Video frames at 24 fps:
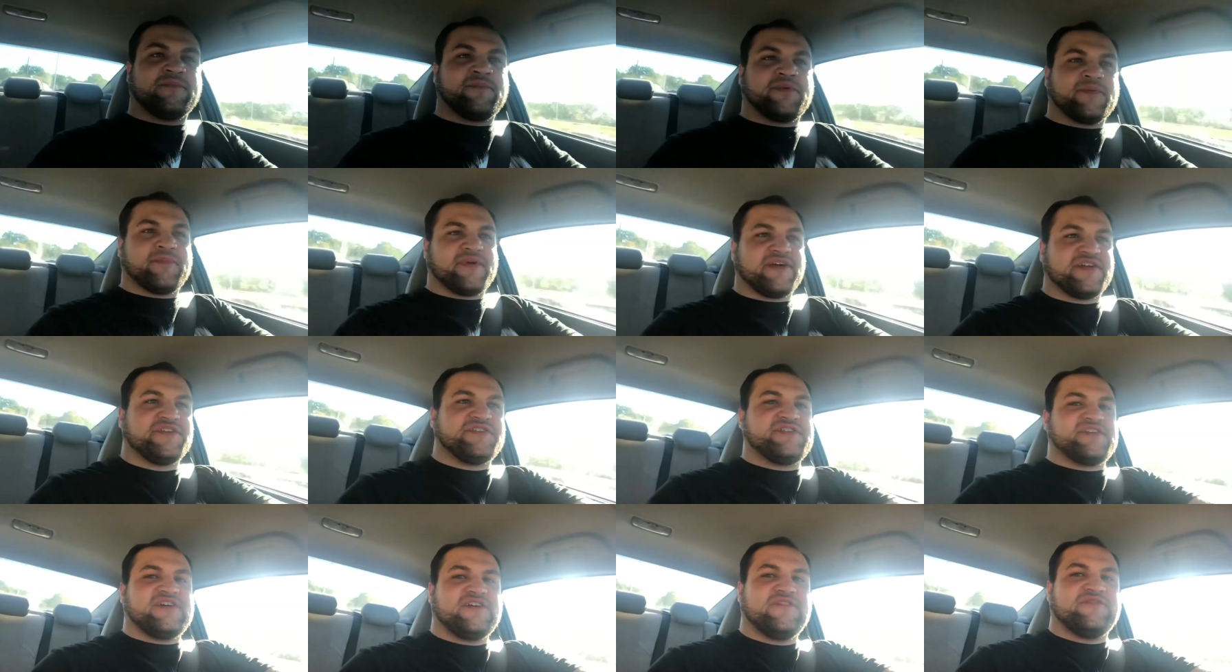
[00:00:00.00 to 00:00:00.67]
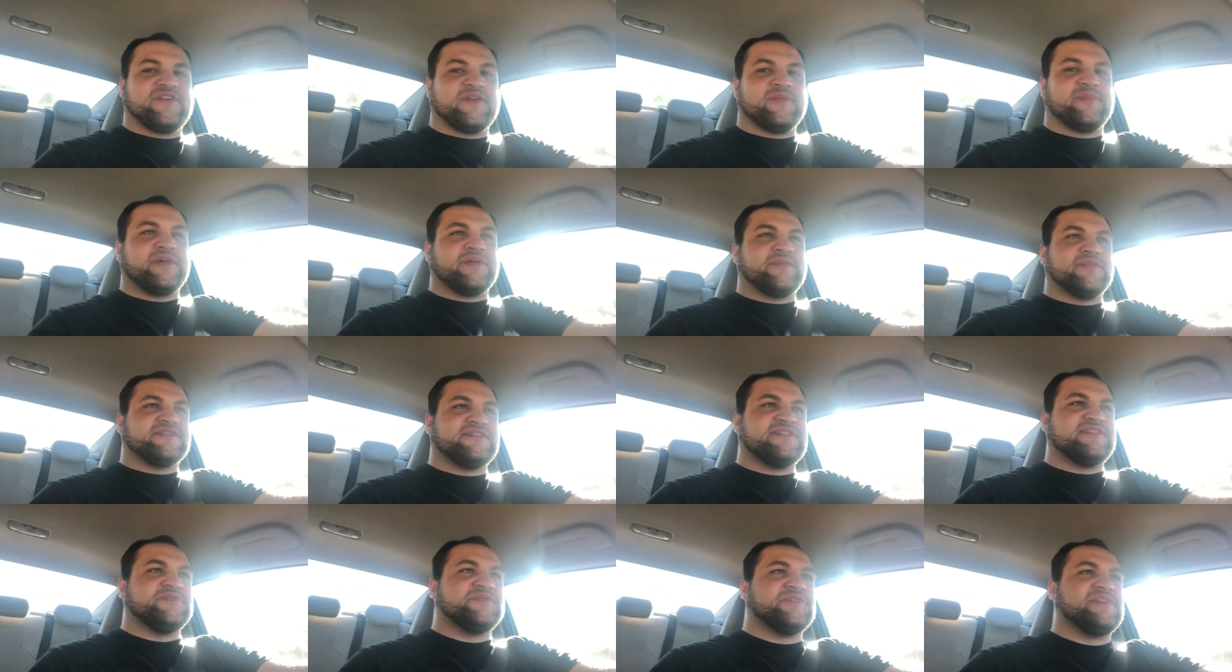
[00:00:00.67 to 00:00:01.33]
up on my shelf, I'll be
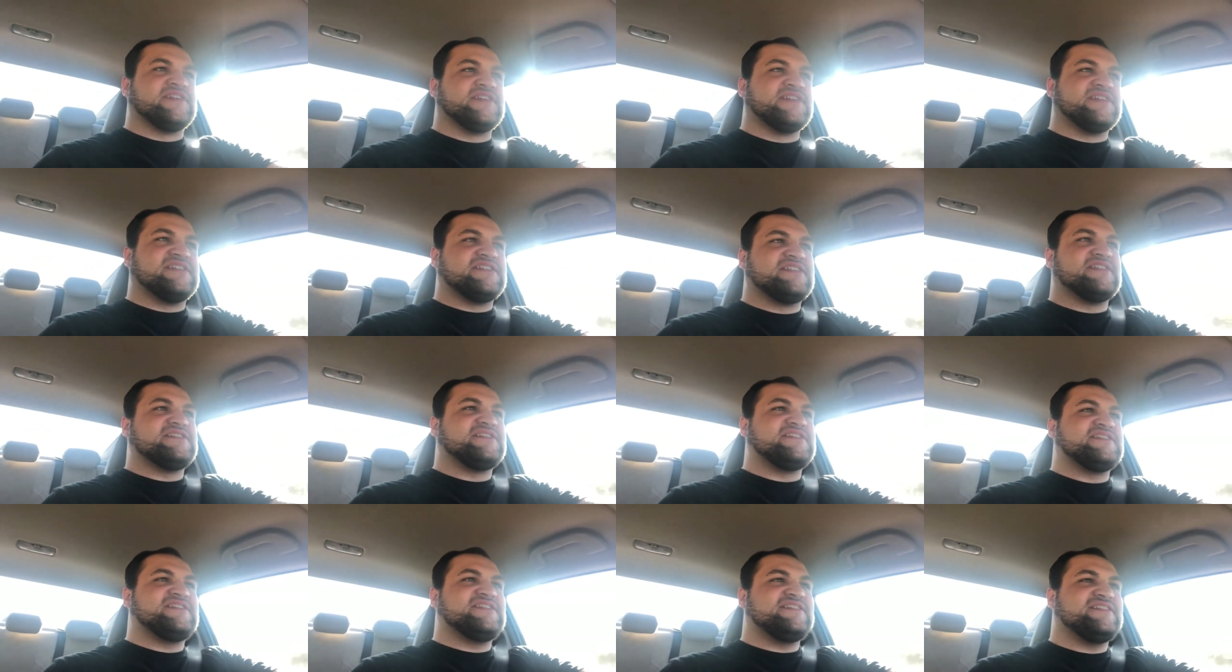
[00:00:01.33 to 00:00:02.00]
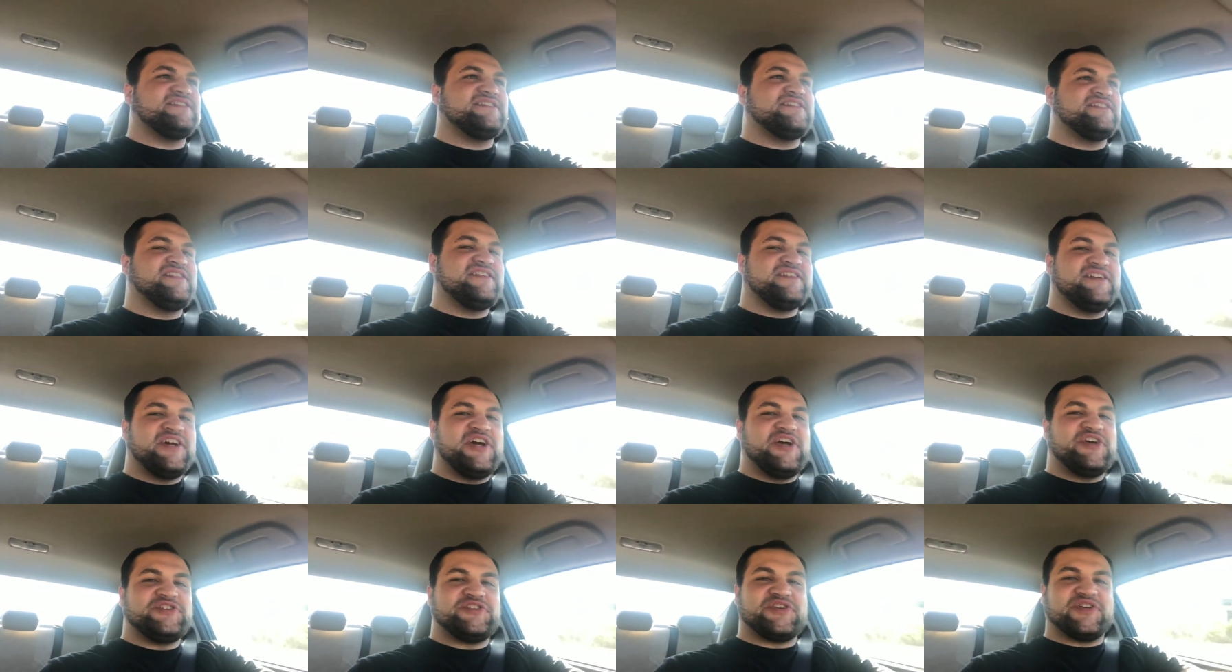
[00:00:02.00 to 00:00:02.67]
able to uh,
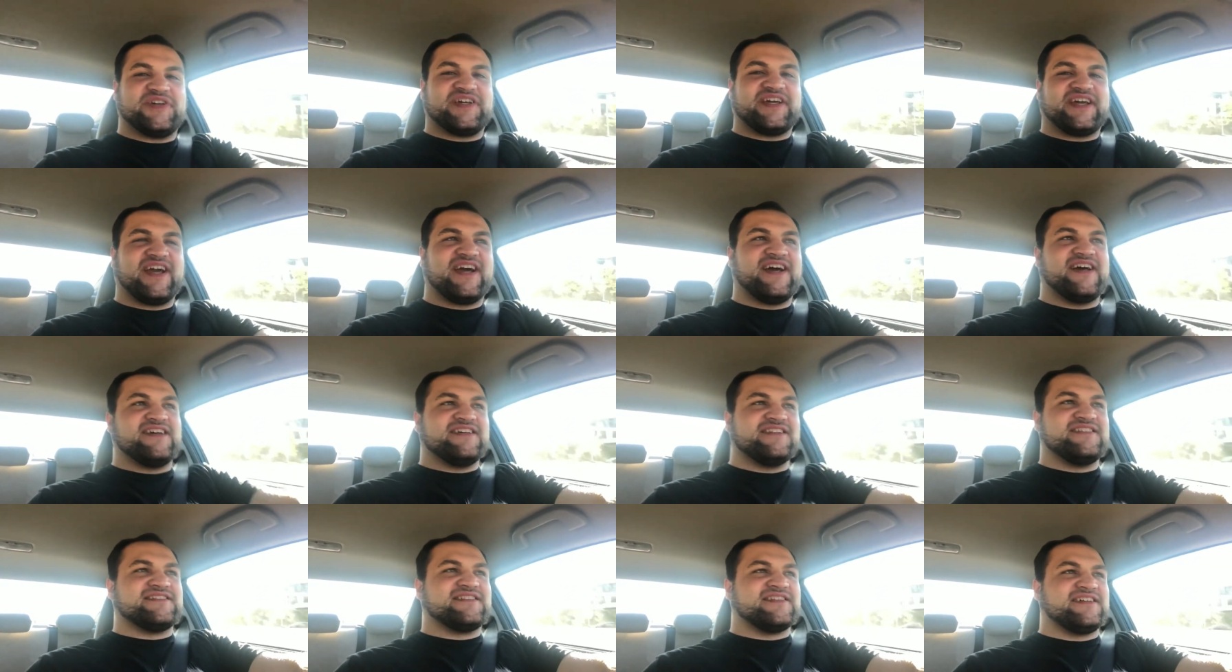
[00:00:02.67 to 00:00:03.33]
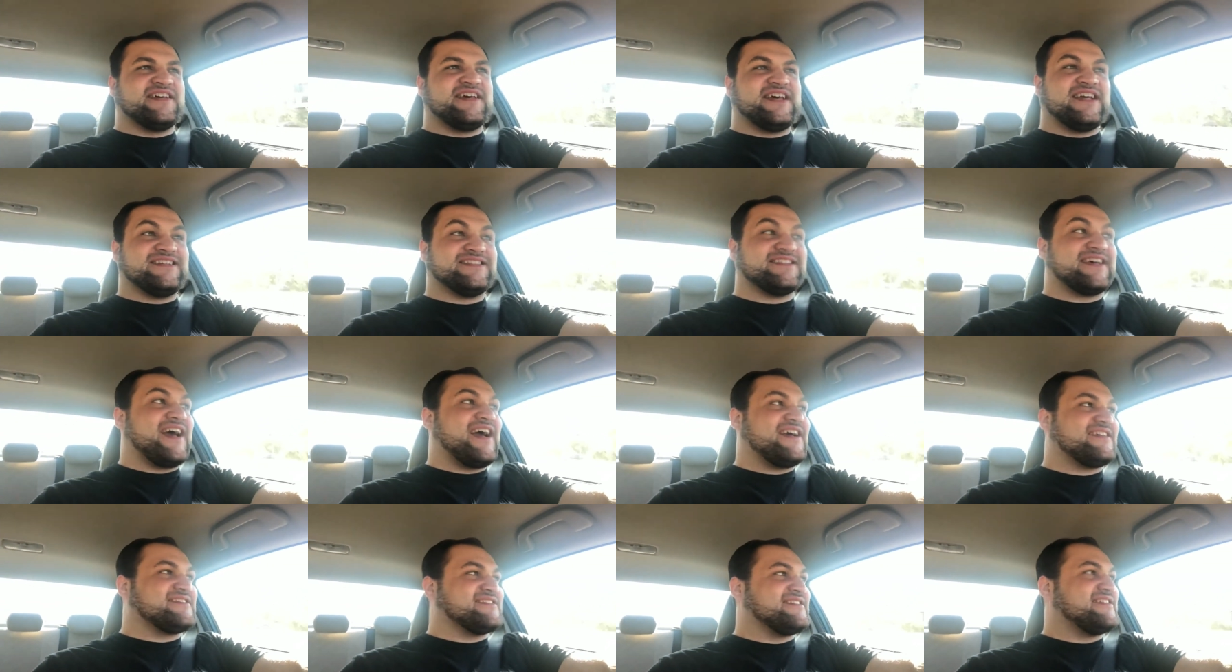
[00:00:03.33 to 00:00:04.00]
show you guys uh,
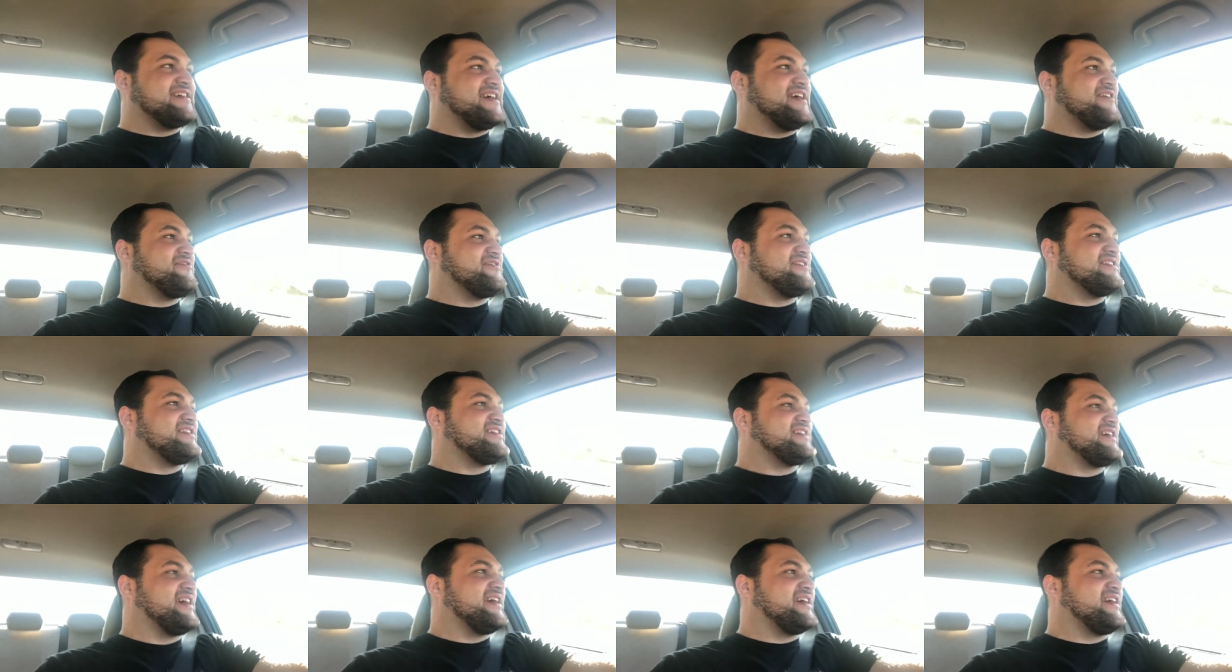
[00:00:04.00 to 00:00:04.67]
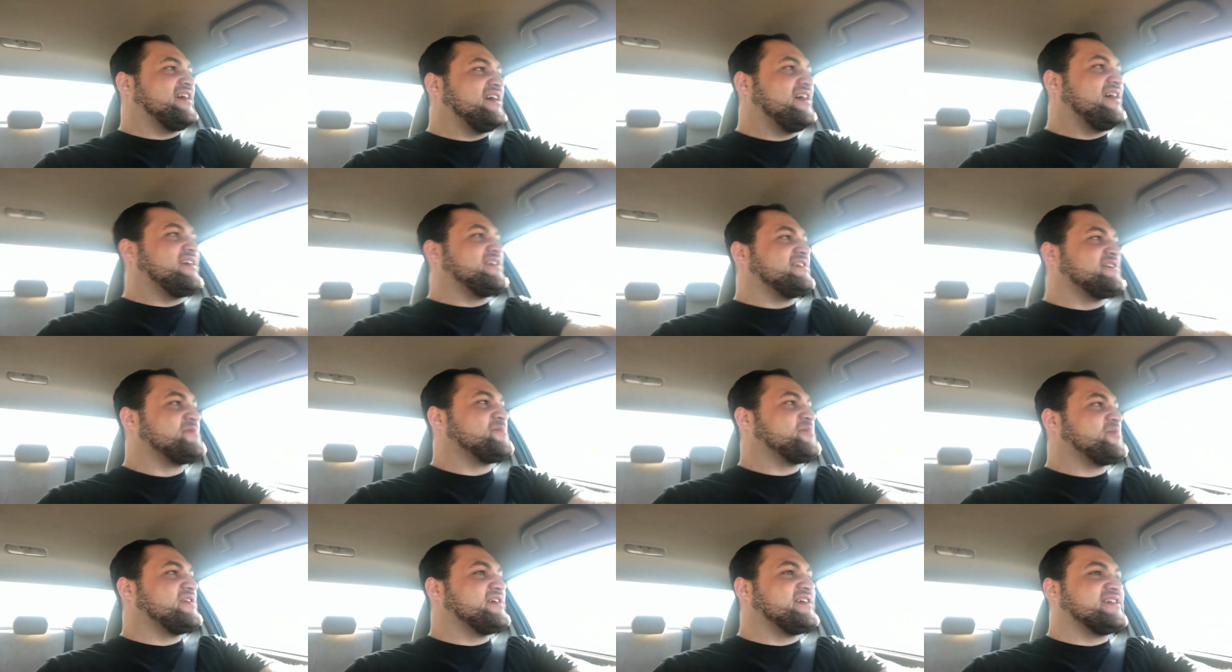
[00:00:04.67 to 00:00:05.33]
exactly everything I got.
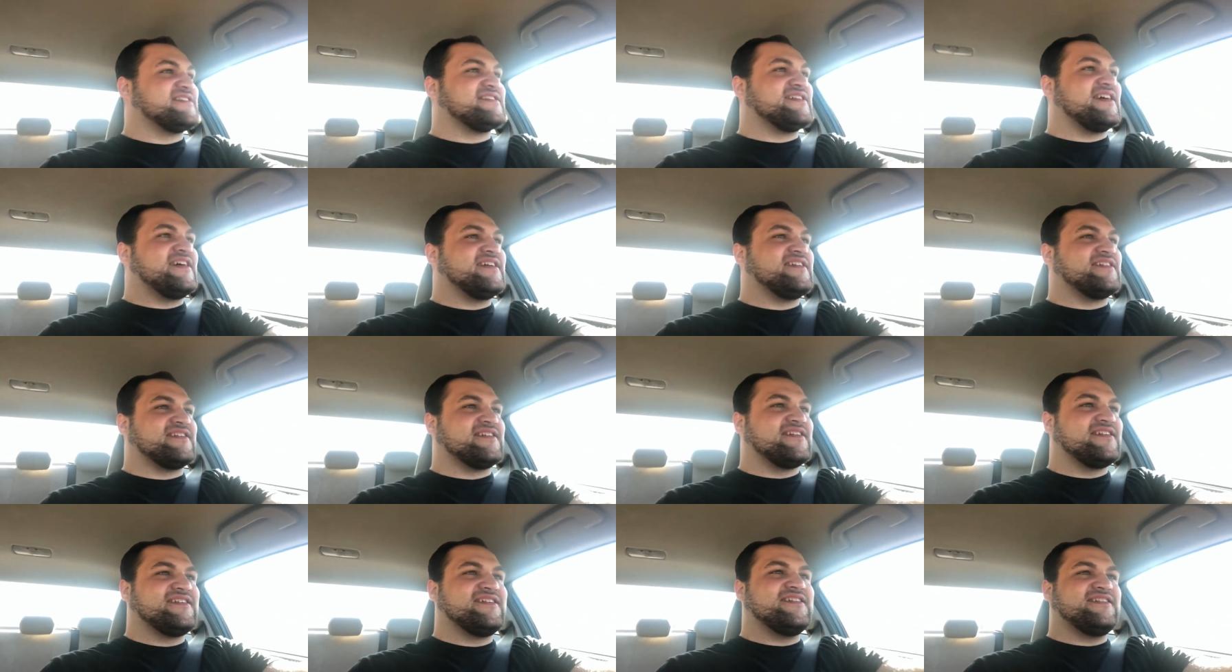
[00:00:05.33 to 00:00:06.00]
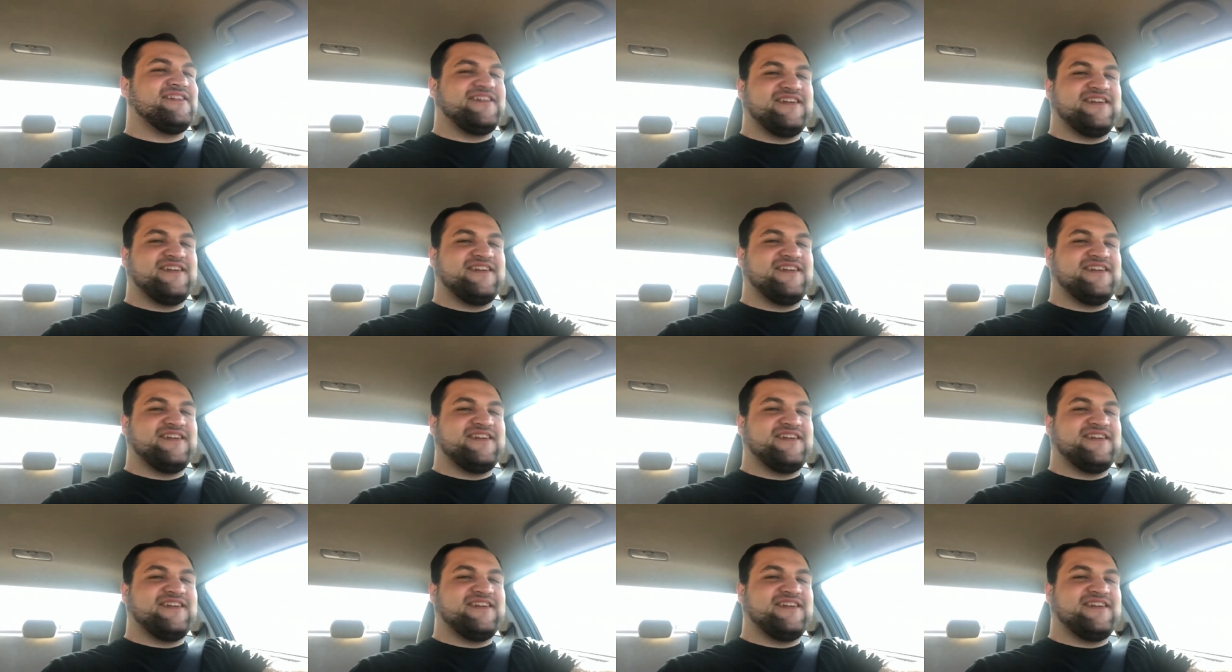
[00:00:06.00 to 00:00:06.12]
It's pretty exciting.